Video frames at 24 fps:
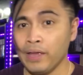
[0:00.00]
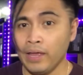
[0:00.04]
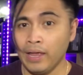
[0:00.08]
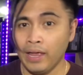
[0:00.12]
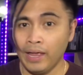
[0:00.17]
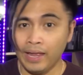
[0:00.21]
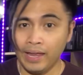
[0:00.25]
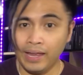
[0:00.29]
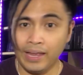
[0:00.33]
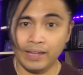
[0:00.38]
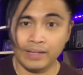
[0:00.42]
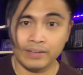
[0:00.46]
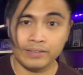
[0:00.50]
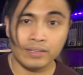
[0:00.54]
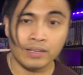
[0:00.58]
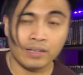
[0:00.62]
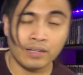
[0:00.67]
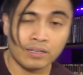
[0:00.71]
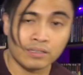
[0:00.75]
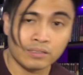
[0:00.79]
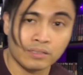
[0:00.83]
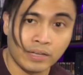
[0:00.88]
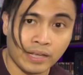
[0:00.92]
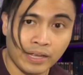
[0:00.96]
and
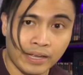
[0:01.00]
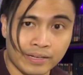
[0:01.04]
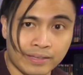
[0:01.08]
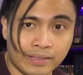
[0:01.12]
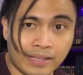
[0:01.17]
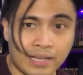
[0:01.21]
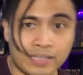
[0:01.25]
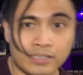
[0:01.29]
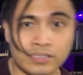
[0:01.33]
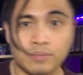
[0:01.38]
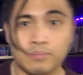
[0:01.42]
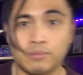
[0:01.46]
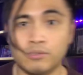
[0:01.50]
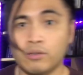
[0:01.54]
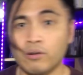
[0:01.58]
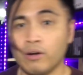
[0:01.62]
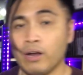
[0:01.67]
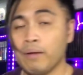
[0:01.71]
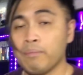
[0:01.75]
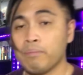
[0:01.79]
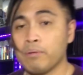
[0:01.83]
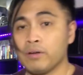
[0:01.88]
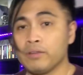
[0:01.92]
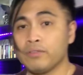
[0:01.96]
hit that
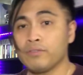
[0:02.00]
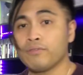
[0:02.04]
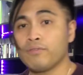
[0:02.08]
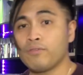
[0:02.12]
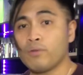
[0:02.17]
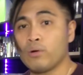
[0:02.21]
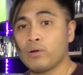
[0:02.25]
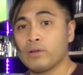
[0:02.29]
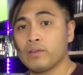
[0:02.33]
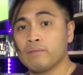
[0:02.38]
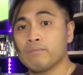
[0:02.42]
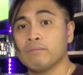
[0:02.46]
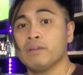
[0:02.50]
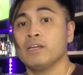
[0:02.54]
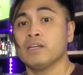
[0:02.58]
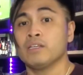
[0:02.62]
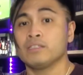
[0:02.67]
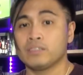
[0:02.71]
subscribe button for them